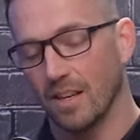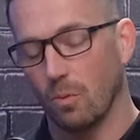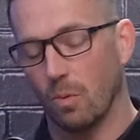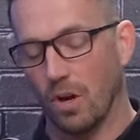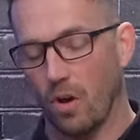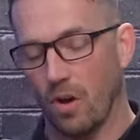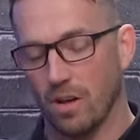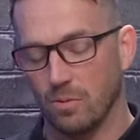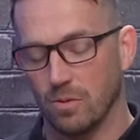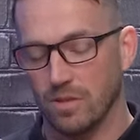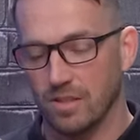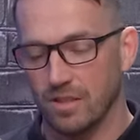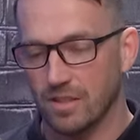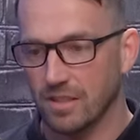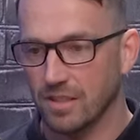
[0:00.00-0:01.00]
when I
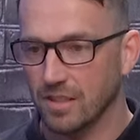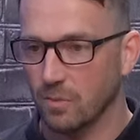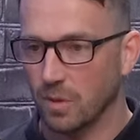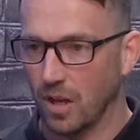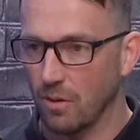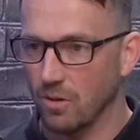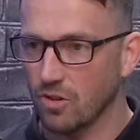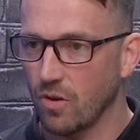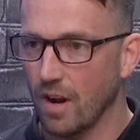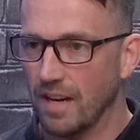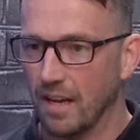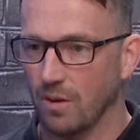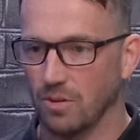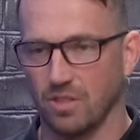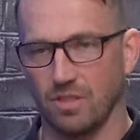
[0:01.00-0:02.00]
was
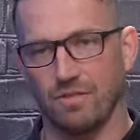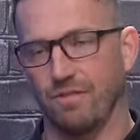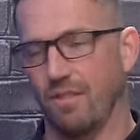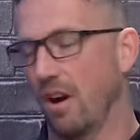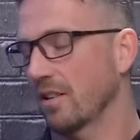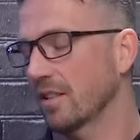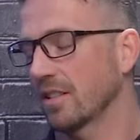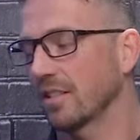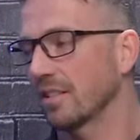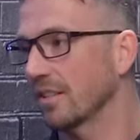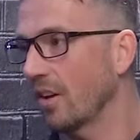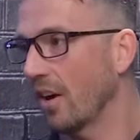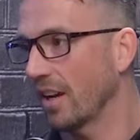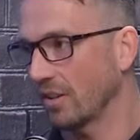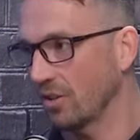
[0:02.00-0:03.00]
training, I was just fucked.
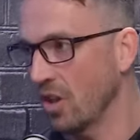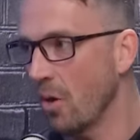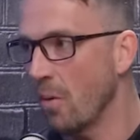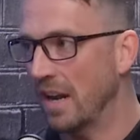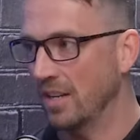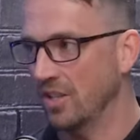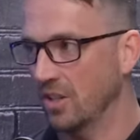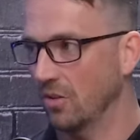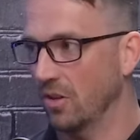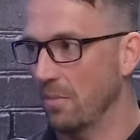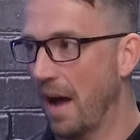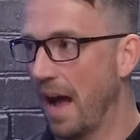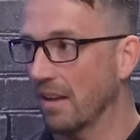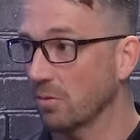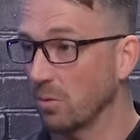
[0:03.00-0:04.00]
Like no energy on the
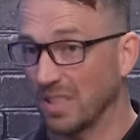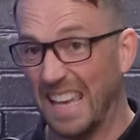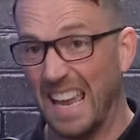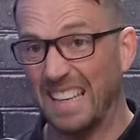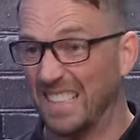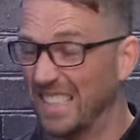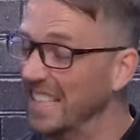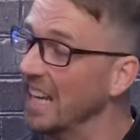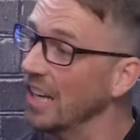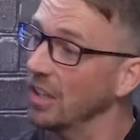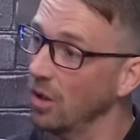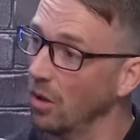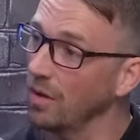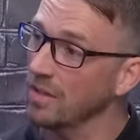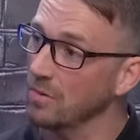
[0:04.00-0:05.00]
mats, was getting sick
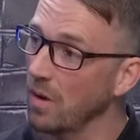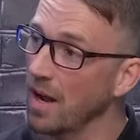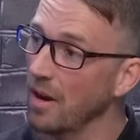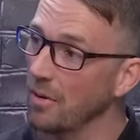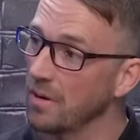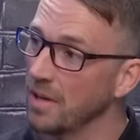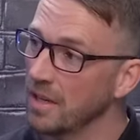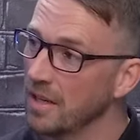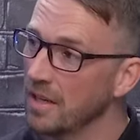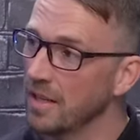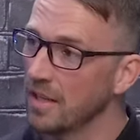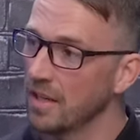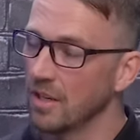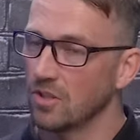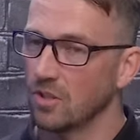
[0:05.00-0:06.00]
a lot as well.
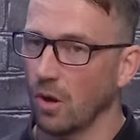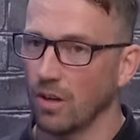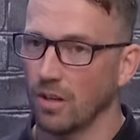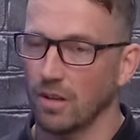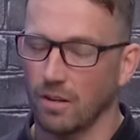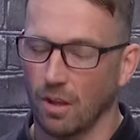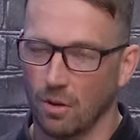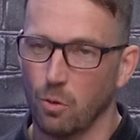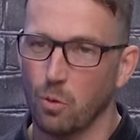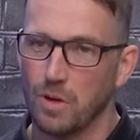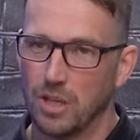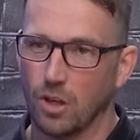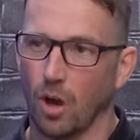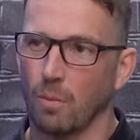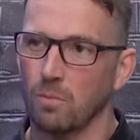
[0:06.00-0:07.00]
So I'd
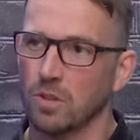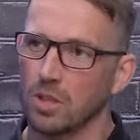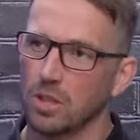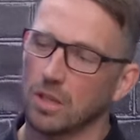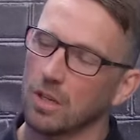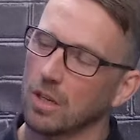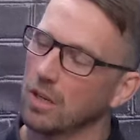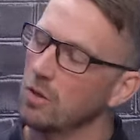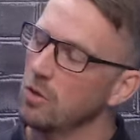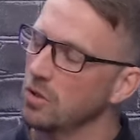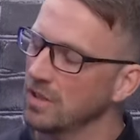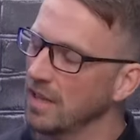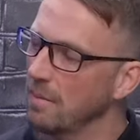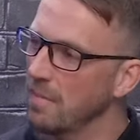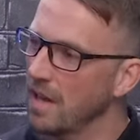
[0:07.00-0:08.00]
already come to the
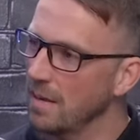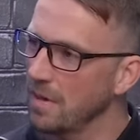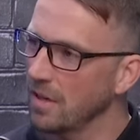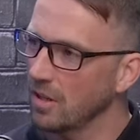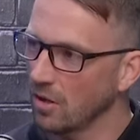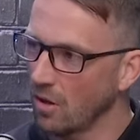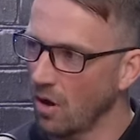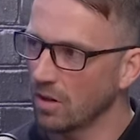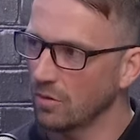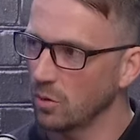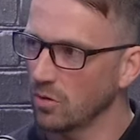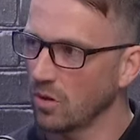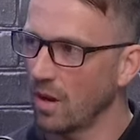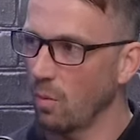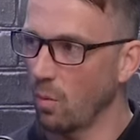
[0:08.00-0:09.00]
conclusion that maybe the
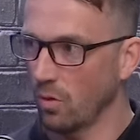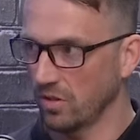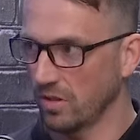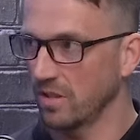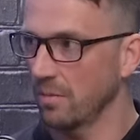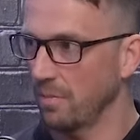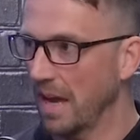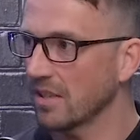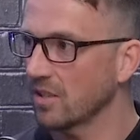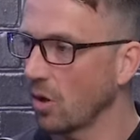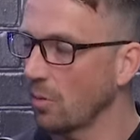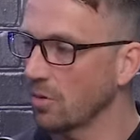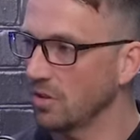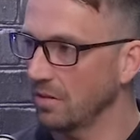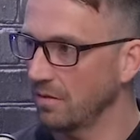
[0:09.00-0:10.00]
carnivore diet wasn't the best
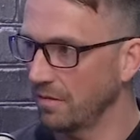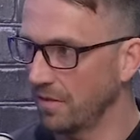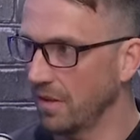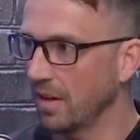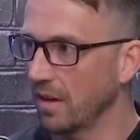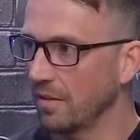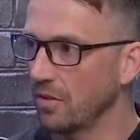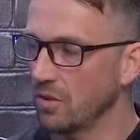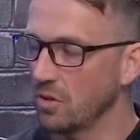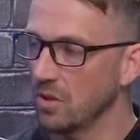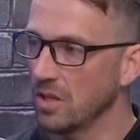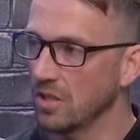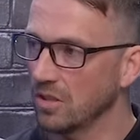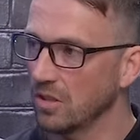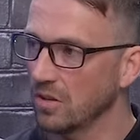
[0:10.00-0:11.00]
option for
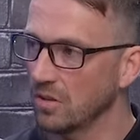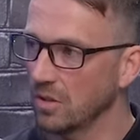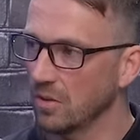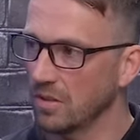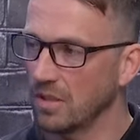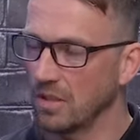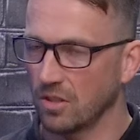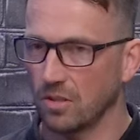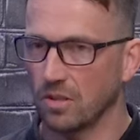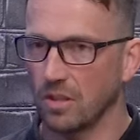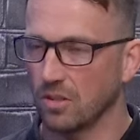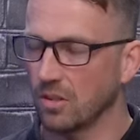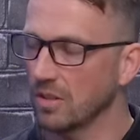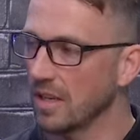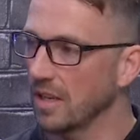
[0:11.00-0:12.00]
jiu-jitsu. So
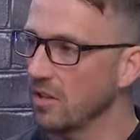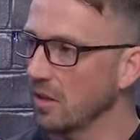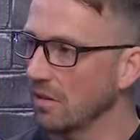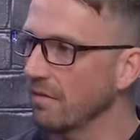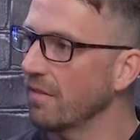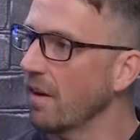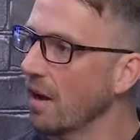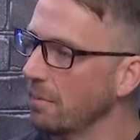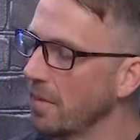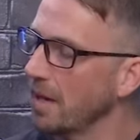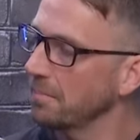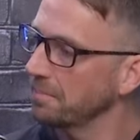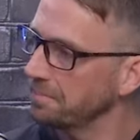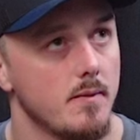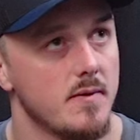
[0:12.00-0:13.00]
it's good to hear you confirm
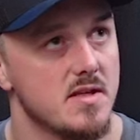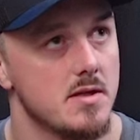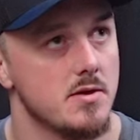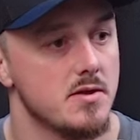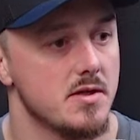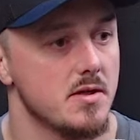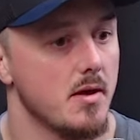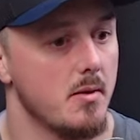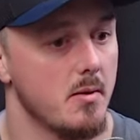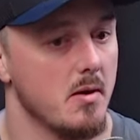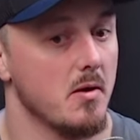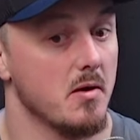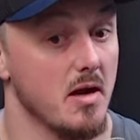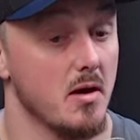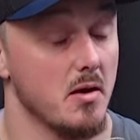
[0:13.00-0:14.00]
that. It's interesting. I
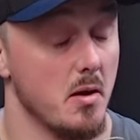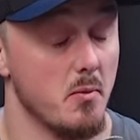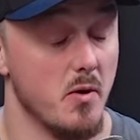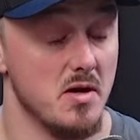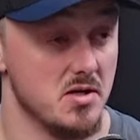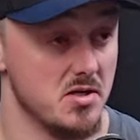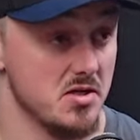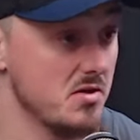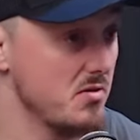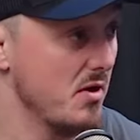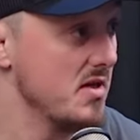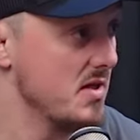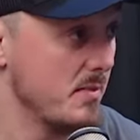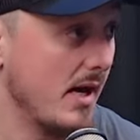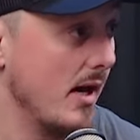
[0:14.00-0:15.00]
went just
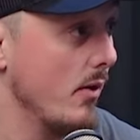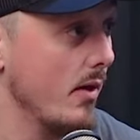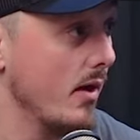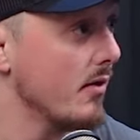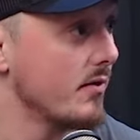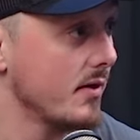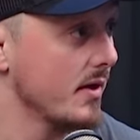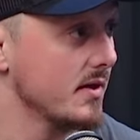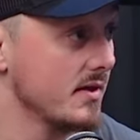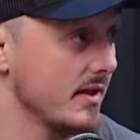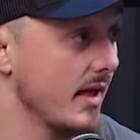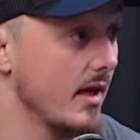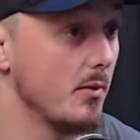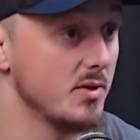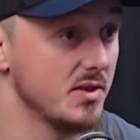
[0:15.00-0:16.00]
straight to powerlifting. So
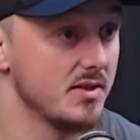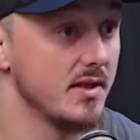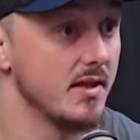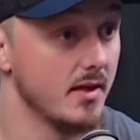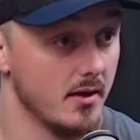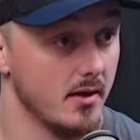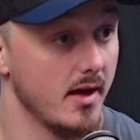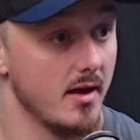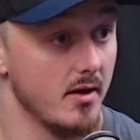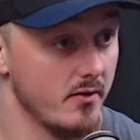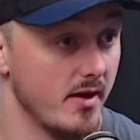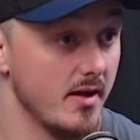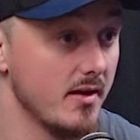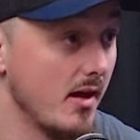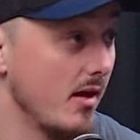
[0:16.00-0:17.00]
again, I'm just thinking again of
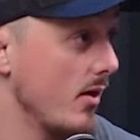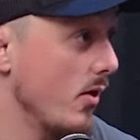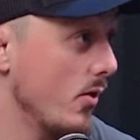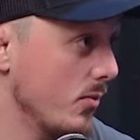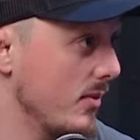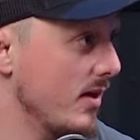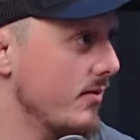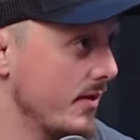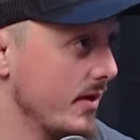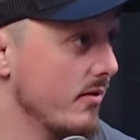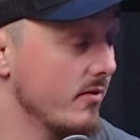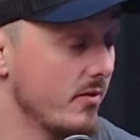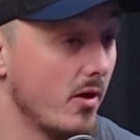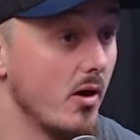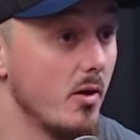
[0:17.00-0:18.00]
like that whole lifting
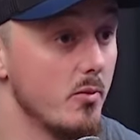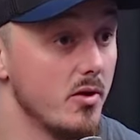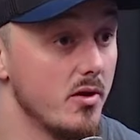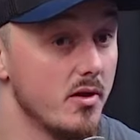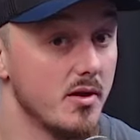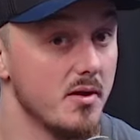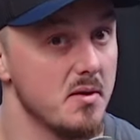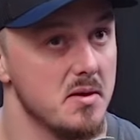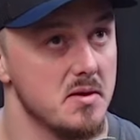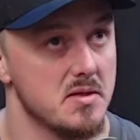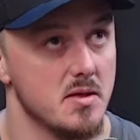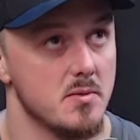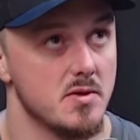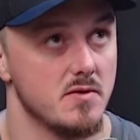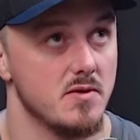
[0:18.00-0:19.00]
environment that in
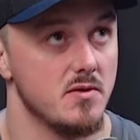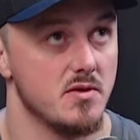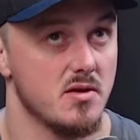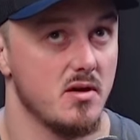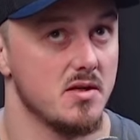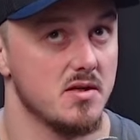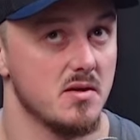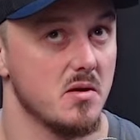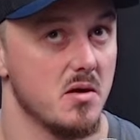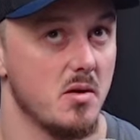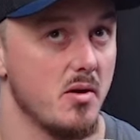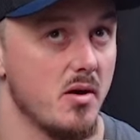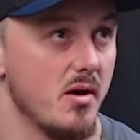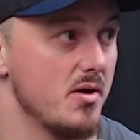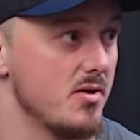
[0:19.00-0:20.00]
terms of utilizing
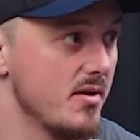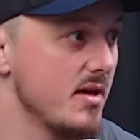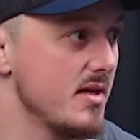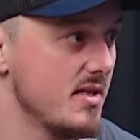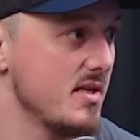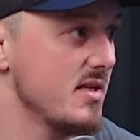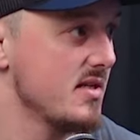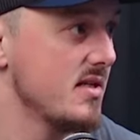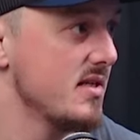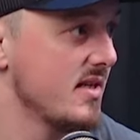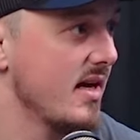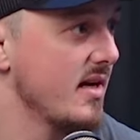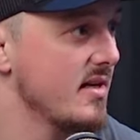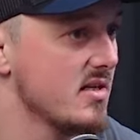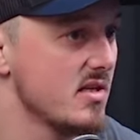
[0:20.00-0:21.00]
carbohydrates
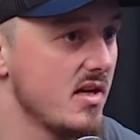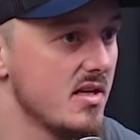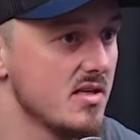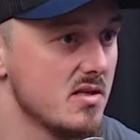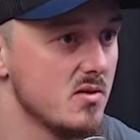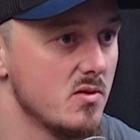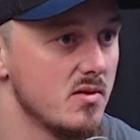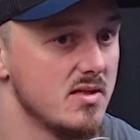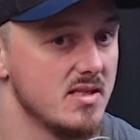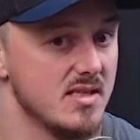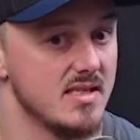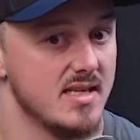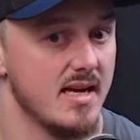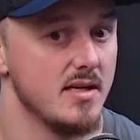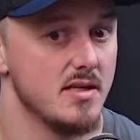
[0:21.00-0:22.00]
instantaneously, it's not as
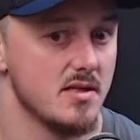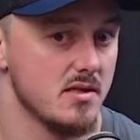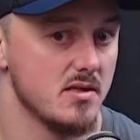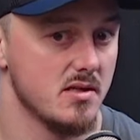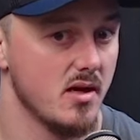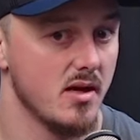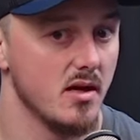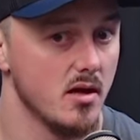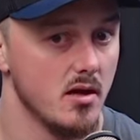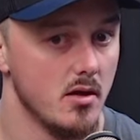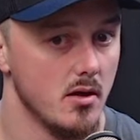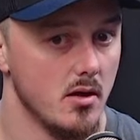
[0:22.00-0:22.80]
intense as like